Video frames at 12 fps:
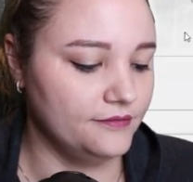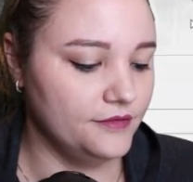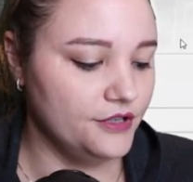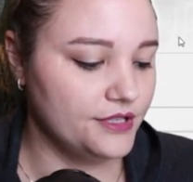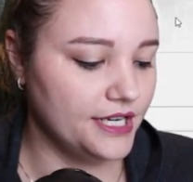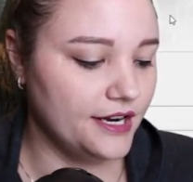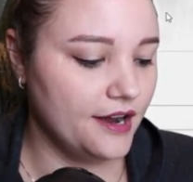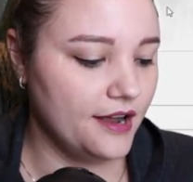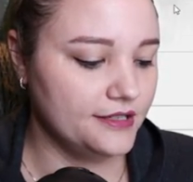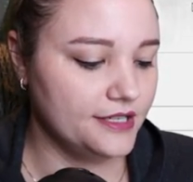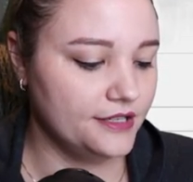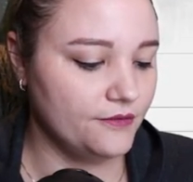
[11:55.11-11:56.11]
use any
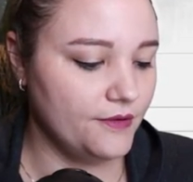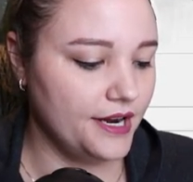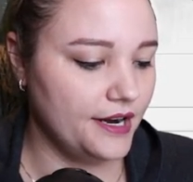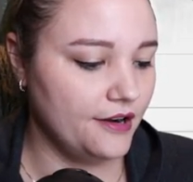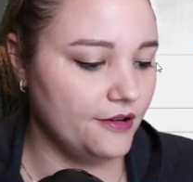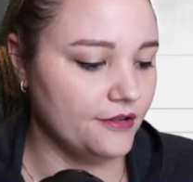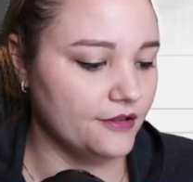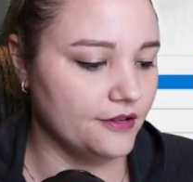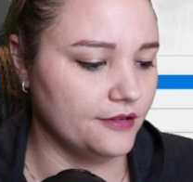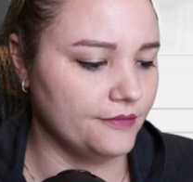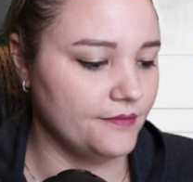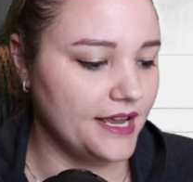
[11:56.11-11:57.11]
content aware or